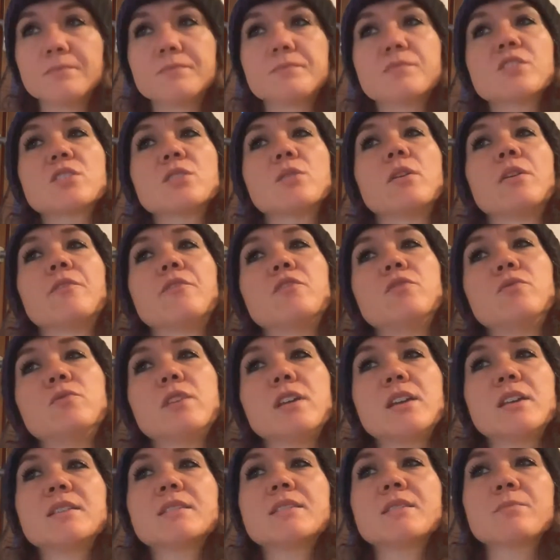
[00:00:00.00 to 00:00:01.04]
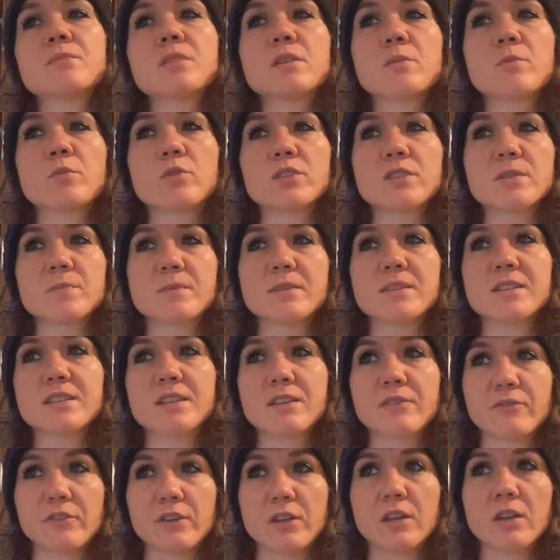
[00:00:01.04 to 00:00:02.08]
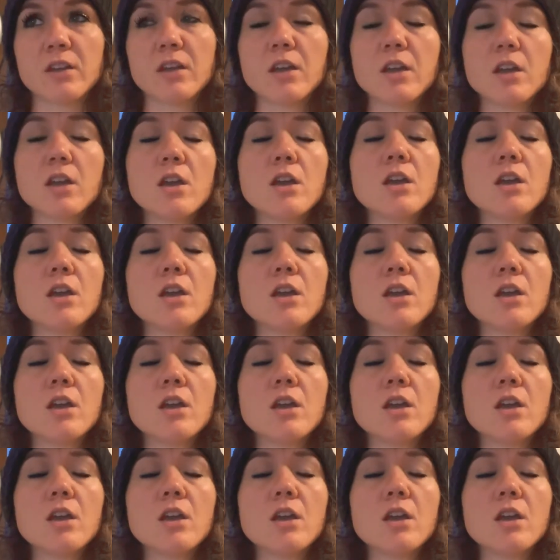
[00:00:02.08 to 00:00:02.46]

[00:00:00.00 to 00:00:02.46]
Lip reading: So if you need something more specific